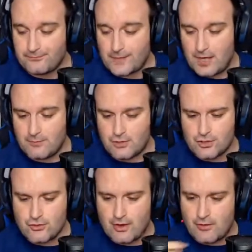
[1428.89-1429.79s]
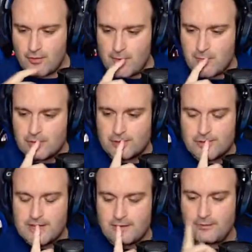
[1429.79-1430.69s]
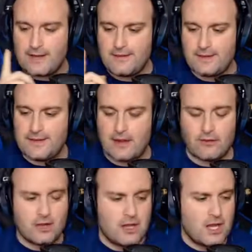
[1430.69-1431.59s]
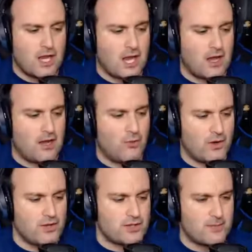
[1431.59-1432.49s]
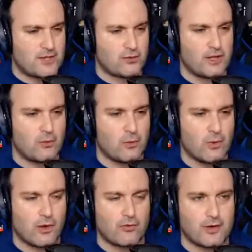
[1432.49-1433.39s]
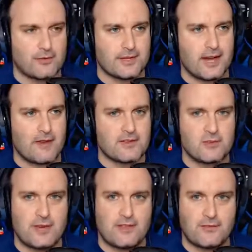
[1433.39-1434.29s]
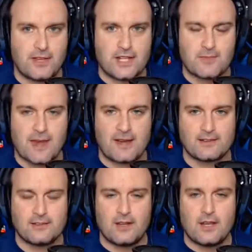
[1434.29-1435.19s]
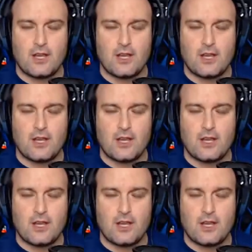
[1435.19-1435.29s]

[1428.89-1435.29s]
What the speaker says: I'm just trying to remember really quick. I didn't write anything down. I want to just make sure that we went over everything. Obviously, we had the flashbacks.